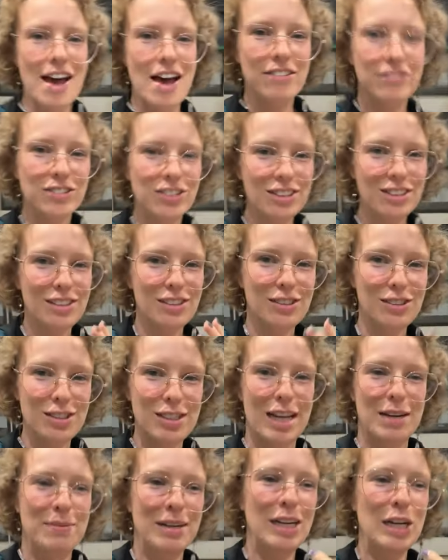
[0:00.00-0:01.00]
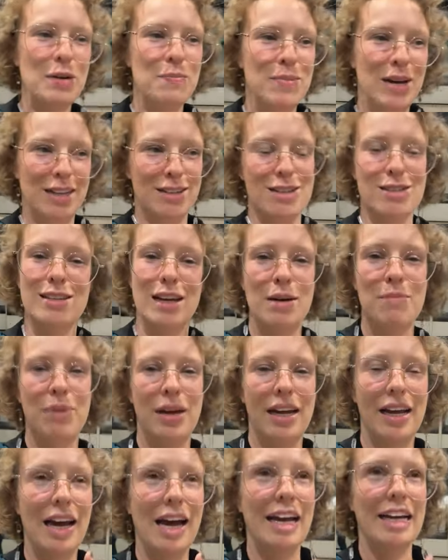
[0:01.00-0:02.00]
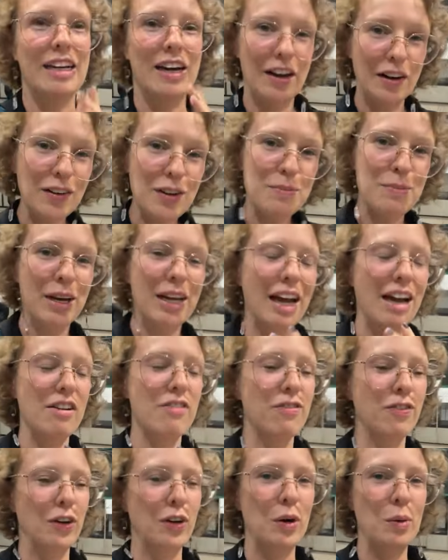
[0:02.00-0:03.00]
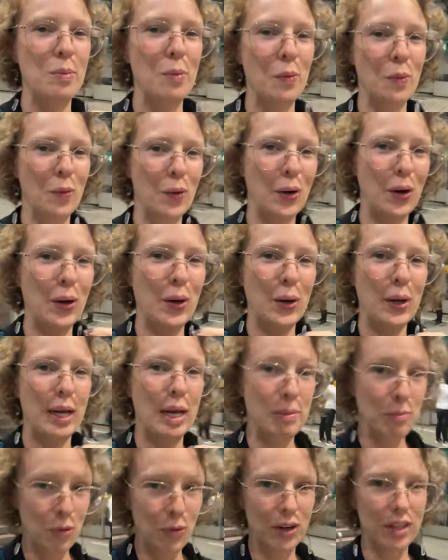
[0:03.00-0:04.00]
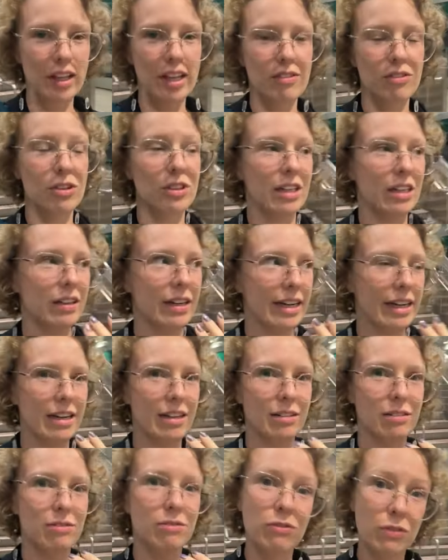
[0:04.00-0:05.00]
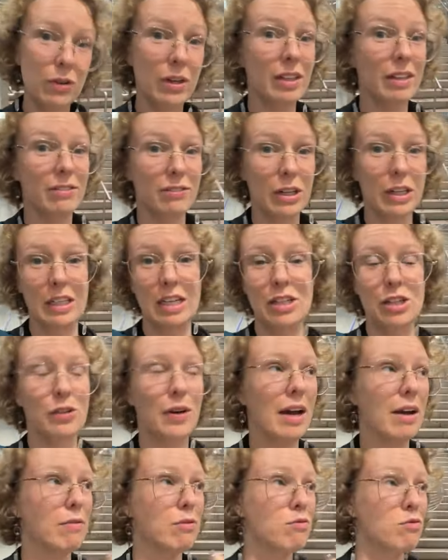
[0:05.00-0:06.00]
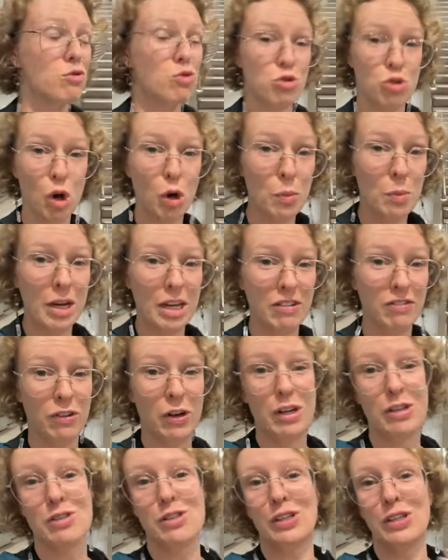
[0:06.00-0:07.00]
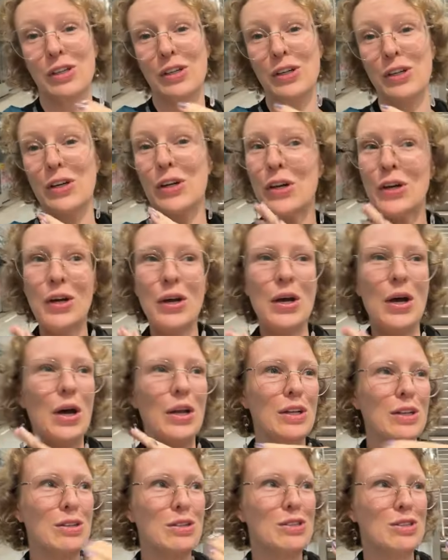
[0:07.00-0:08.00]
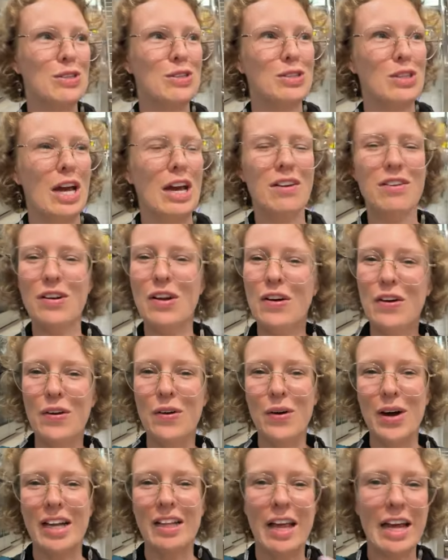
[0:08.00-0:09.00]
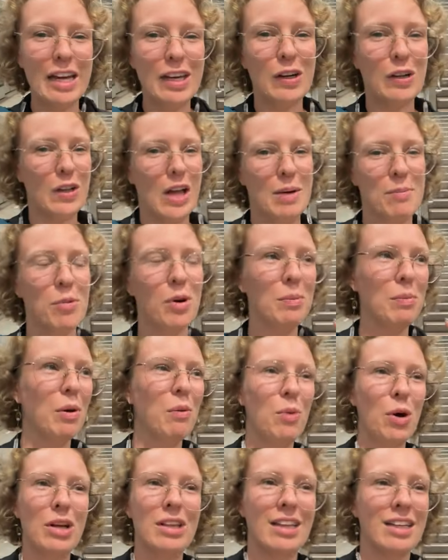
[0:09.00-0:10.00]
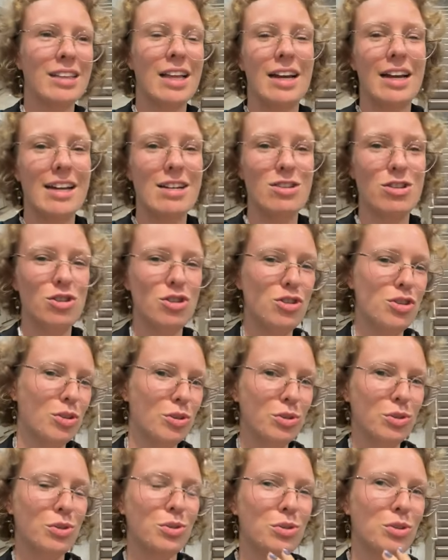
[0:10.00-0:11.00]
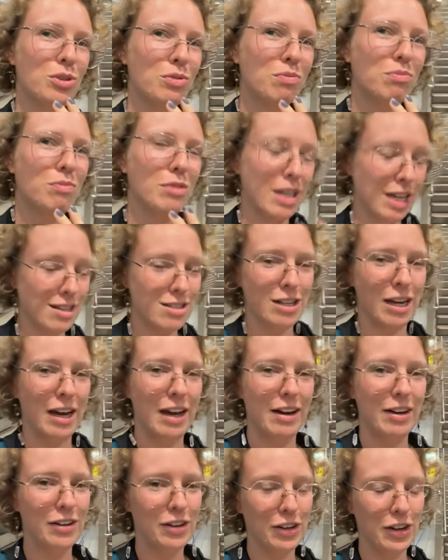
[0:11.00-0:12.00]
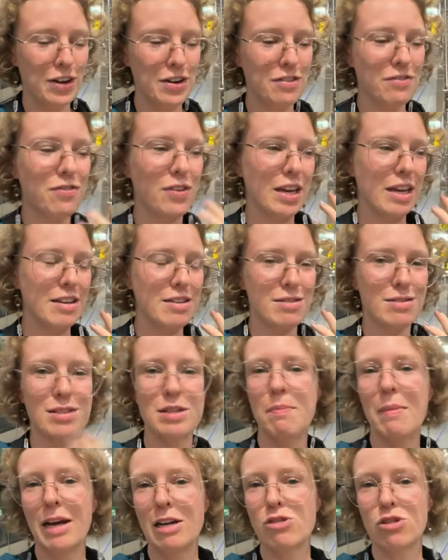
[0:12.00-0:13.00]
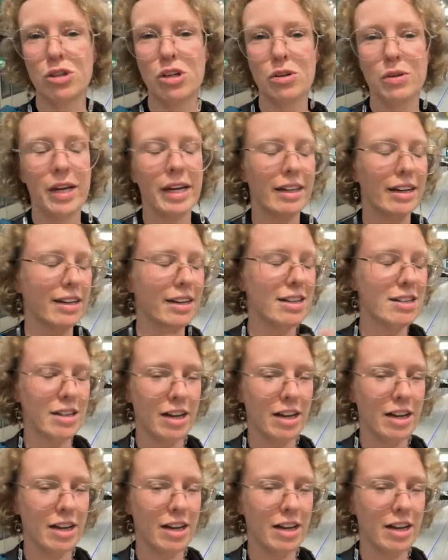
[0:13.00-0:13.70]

Every single time I come back to Taipei, I gotta admit, I fall more and more in love with it. Like, I really, really do. I have so many friends here. But there's just, I don't know, I like it a lot more. But one thing that I do get tired of is the metro. Like, I get